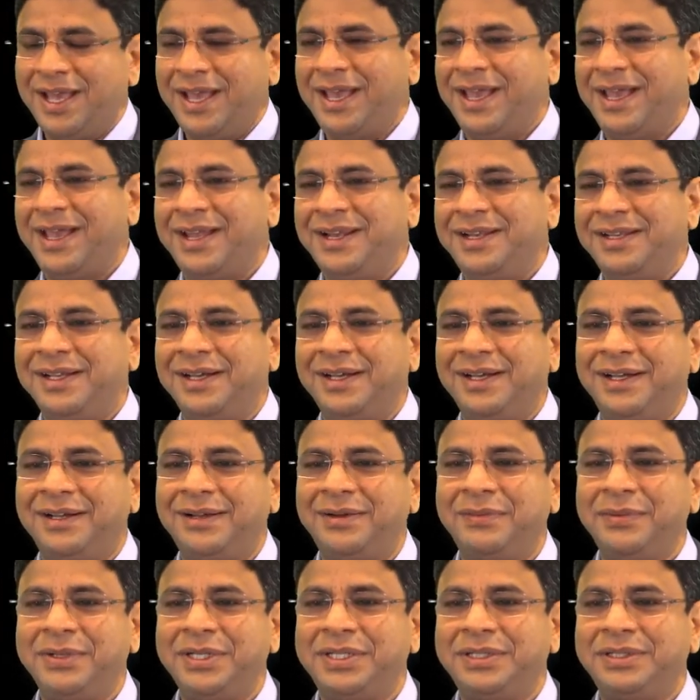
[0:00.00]
and
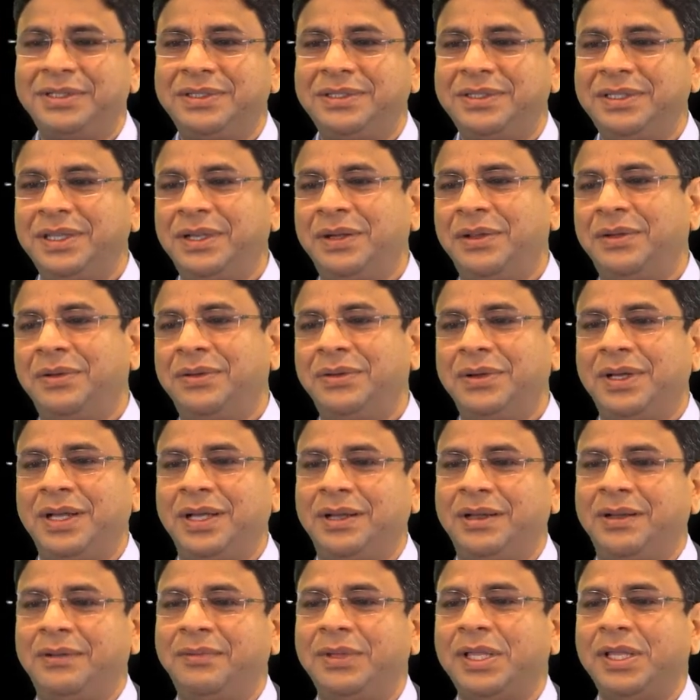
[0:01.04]
which
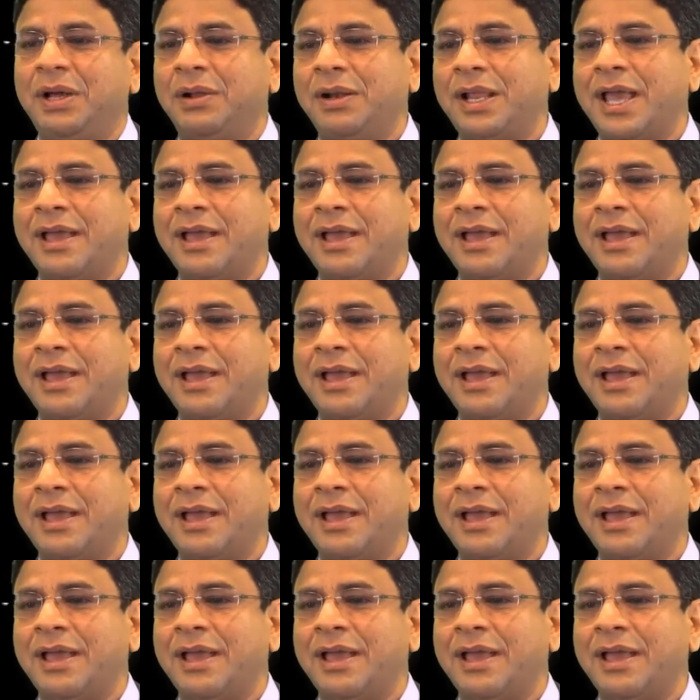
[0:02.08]
without